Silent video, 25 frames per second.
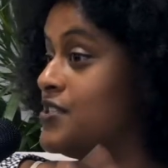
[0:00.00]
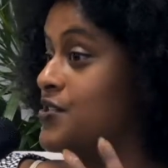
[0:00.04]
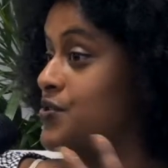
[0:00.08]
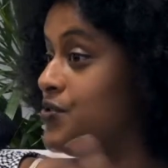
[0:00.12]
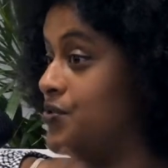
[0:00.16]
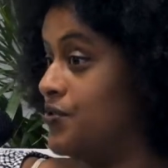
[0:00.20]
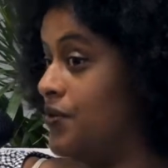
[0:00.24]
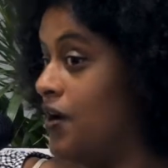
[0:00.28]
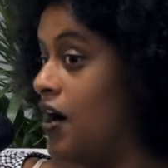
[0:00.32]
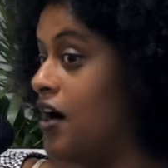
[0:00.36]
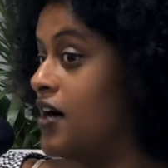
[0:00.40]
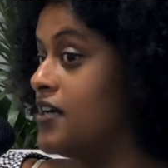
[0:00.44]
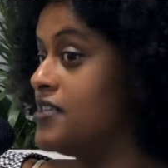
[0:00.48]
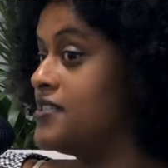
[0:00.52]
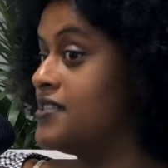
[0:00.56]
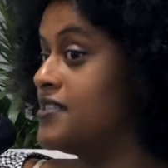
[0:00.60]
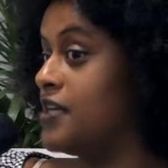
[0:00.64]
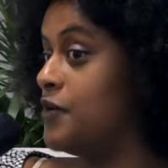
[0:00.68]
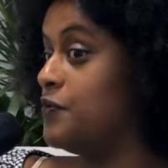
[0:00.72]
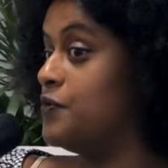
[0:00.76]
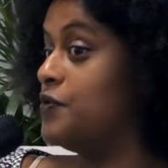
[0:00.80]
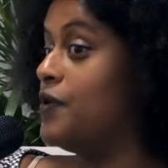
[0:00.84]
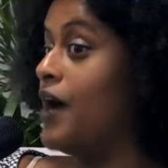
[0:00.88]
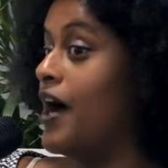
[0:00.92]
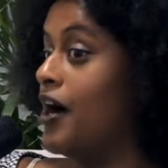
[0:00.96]
through us that
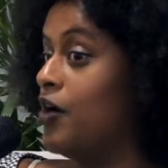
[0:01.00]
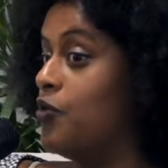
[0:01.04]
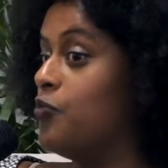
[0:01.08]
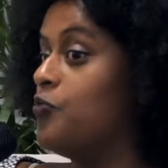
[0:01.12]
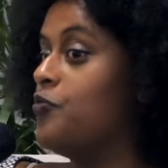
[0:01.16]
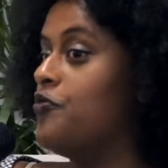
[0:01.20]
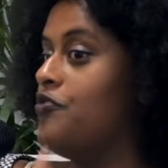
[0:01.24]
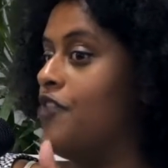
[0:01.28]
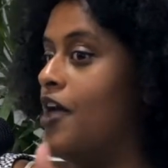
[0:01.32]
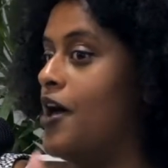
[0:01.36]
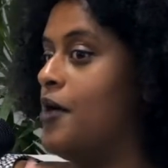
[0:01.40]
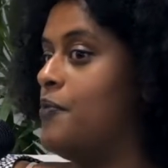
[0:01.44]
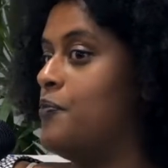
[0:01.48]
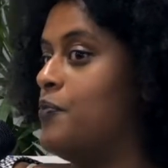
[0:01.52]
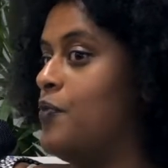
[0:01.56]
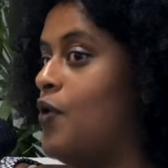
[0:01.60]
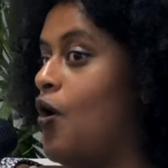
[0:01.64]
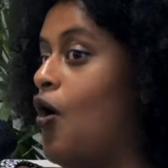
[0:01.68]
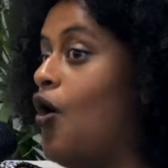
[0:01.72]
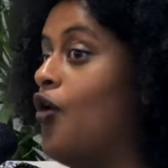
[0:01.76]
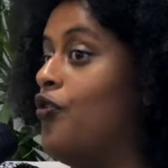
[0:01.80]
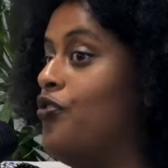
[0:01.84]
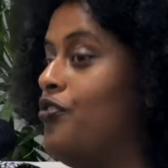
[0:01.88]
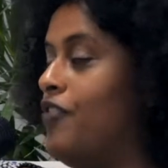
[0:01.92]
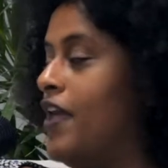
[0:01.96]
will help them
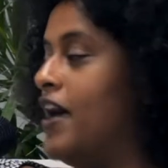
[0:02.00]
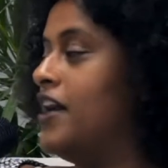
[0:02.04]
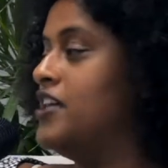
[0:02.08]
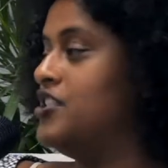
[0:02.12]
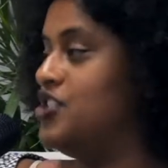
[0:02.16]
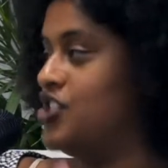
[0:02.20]
on their